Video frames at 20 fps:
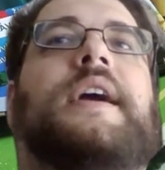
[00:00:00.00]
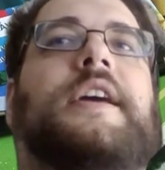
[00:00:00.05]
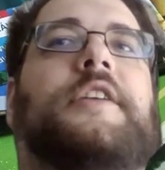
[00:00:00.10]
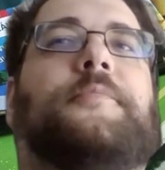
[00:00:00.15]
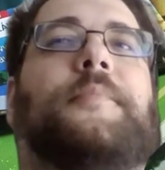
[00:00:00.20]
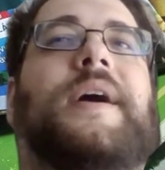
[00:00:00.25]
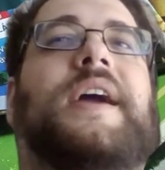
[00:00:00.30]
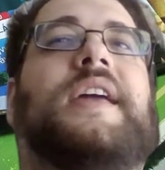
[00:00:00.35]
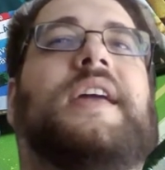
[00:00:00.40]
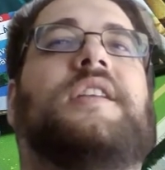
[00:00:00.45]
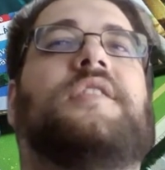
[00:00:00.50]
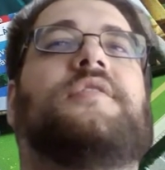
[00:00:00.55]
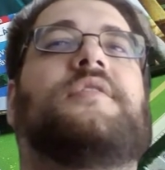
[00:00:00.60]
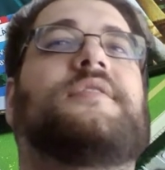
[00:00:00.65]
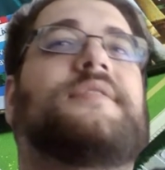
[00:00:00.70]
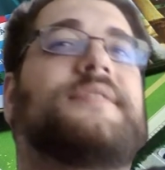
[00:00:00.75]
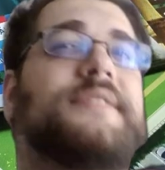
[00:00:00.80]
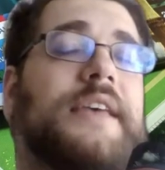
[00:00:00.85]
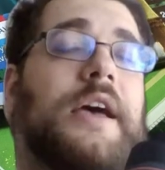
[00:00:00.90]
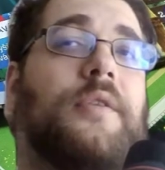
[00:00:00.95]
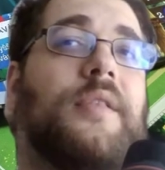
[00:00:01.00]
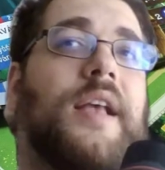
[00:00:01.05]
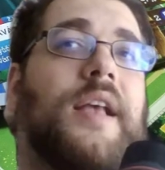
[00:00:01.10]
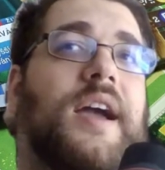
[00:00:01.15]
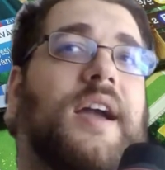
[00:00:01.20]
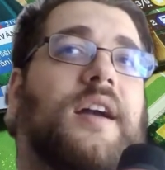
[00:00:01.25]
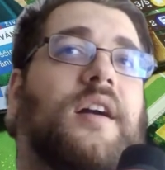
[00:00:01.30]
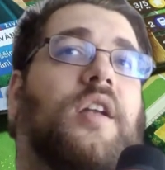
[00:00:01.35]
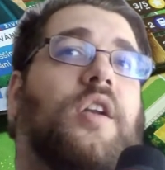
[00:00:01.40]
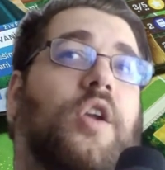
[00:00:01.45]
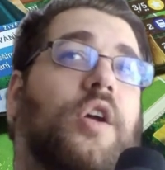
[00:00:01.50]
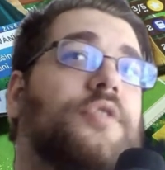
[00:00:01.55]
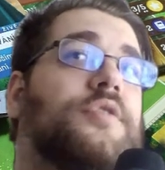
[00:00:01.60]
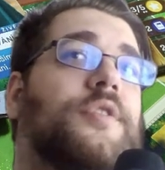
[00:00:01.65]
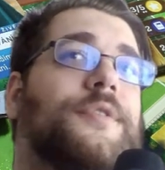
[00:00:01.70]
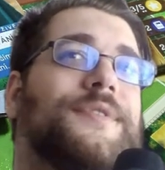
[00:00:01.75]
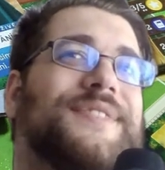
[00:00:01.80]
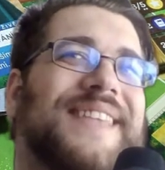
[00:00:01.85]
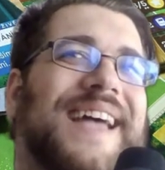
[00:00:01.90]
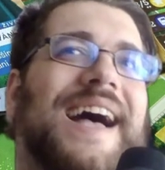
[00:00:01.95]
It may not sound like a
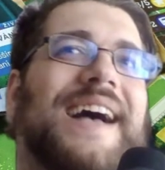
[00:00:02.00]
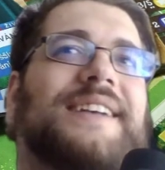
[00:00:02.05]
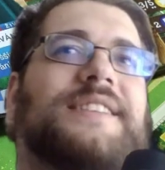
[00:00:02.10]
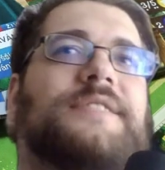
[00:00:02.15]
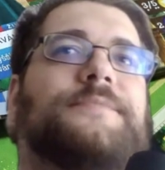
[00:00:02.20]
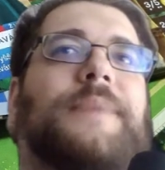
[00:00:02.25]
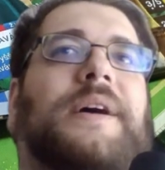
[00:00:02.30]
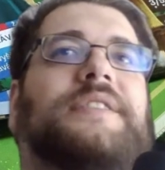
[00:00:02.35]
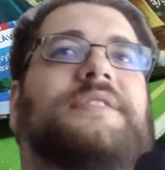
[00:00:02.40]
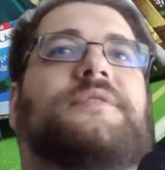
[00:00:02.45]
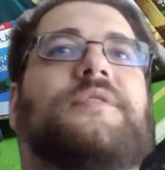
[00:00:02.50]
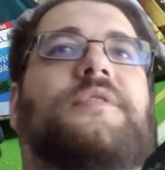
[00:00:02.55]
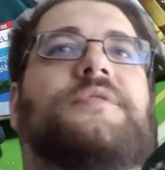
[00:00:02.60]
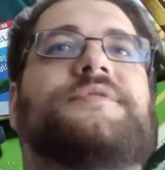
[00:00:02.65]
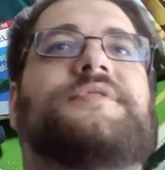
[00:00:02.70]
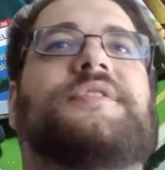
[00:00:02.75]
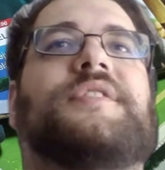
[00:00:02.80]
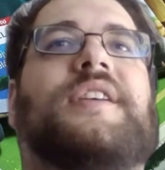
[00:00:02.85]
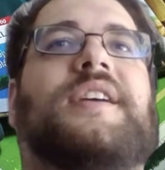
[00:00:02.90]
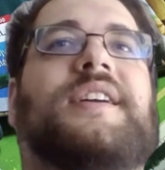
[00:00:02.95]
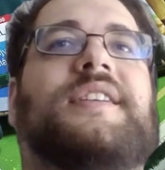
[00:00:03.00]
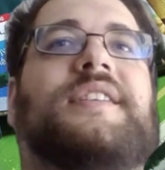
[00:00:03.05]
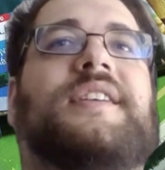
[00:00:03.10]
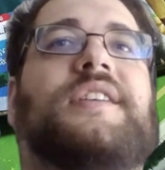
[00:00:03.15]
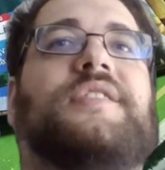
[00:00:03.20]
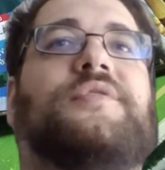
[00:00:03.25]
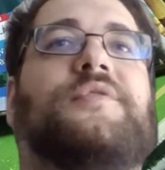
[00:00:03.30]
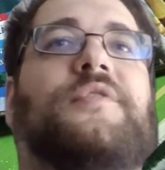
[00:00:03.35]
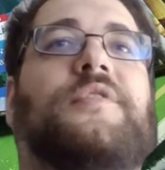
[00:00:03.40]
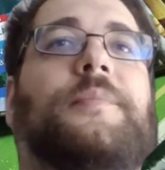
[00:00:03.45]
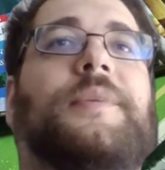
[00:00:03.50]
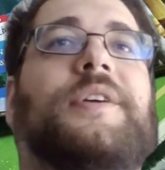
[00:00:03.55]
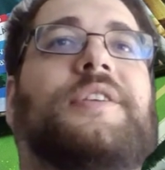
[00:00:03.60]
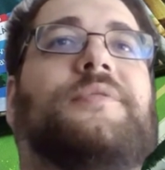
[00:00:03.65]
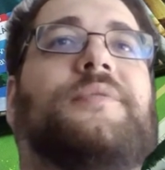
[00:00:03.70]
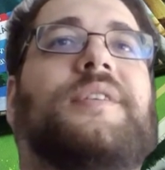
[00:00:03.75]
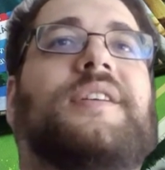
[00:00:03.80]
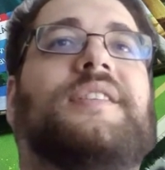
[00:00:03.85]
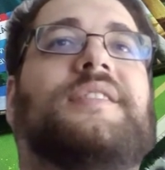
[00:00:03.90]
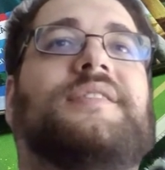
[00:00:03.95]
lot of tasks, but considering that you will be
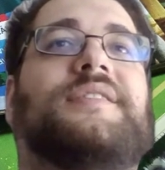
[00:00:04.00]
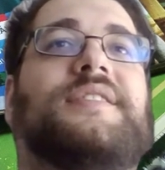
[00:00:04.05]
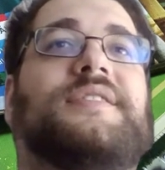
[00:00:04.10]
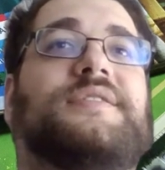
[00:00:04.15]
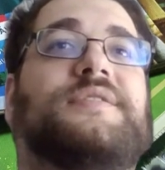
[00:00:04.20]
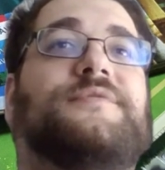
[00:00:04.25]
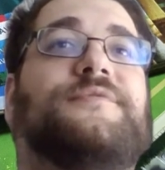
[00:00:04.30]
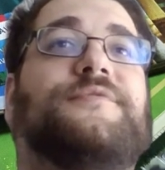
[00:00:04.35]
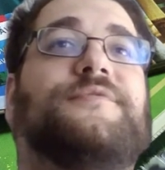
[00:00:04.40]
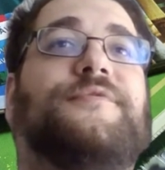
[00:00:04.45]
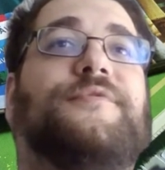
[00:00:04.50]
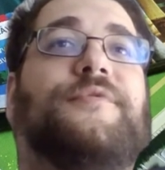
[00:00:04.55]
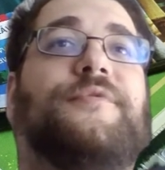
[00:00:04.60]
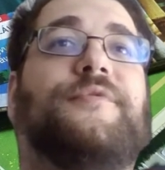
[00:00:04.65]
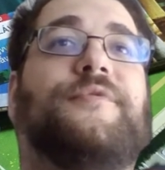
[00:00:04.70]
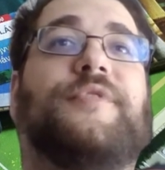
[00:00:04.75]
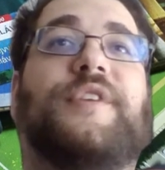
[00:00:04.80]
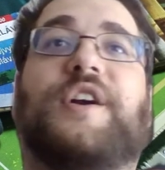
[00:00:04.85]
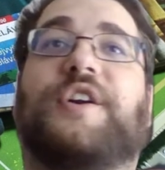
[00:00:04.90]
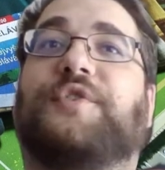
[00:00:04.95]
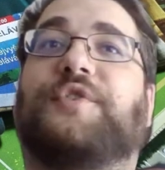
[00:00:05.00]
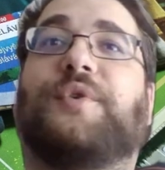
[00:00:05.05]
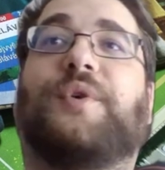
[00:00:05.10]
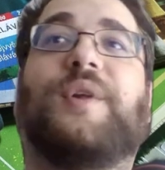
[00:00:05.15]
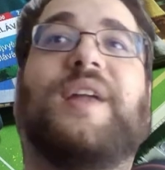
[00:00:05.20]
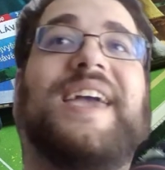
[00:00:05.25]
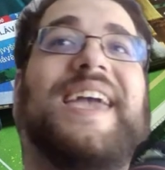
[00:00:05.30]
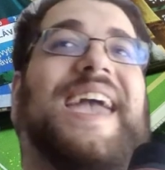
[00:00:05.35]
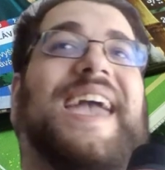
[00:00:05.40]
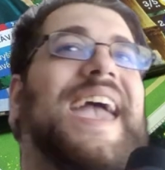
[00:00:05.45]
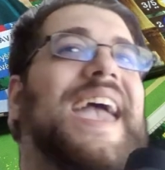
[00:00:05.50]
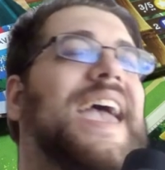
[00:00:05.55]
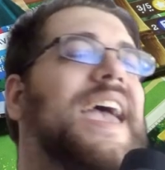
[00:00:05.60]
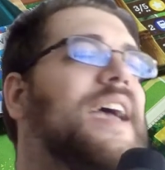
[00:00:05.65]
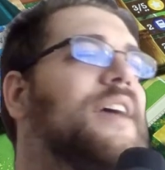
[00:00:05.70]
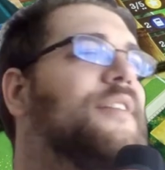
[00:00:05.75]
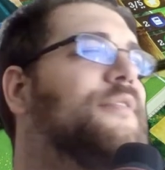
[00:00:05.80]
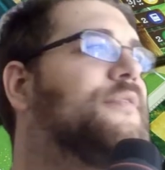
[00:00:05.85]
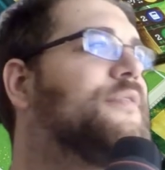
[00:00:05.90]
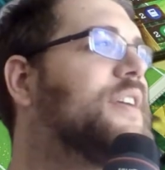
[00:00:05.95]
doing this virtually
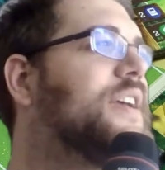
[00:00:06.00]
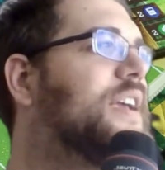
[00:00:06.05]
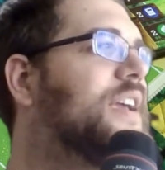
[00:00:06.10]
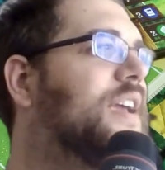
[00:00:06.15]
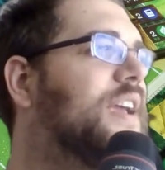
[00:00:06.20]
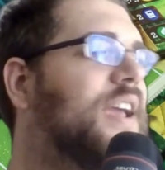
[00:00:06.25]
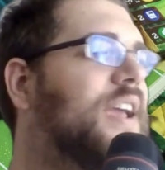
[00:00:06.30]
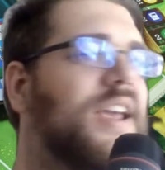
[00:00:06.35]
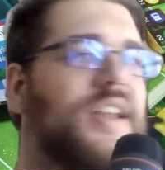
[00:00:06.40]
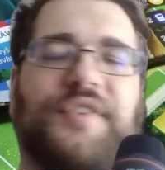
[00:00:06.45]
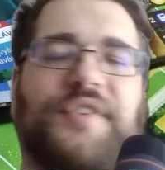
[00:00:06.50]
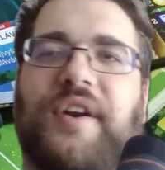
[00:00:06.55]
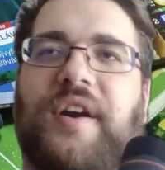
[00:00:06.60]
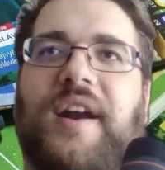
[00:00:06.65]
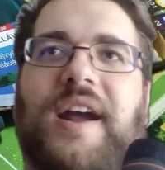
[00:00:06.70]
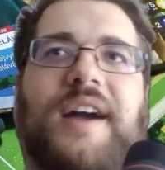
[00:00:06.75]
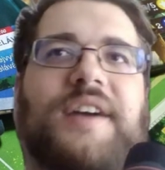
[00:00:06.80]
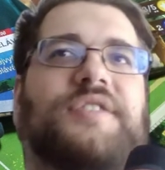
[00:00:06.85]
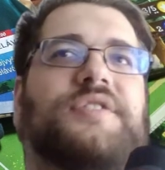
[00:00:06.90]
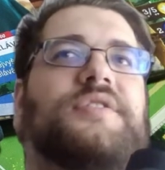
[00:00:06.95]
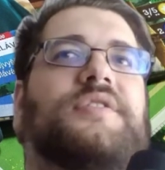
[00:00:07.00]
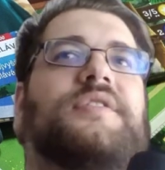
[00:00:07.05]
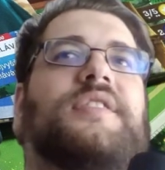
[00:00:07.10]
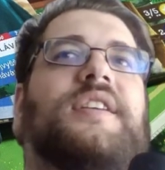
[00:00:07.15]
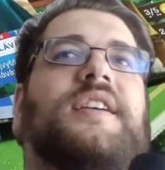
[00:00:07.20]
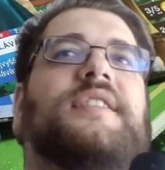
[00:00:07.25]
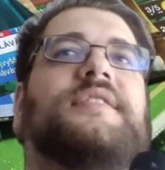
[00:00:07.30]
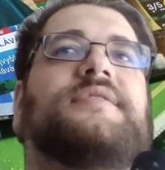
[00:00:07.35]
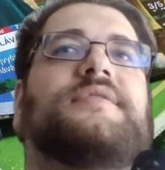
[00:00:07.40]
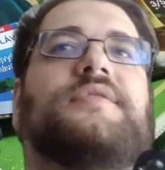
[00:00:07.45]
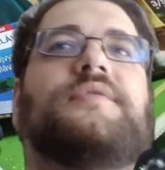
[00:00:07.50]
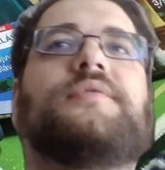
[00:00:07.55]
every interaction in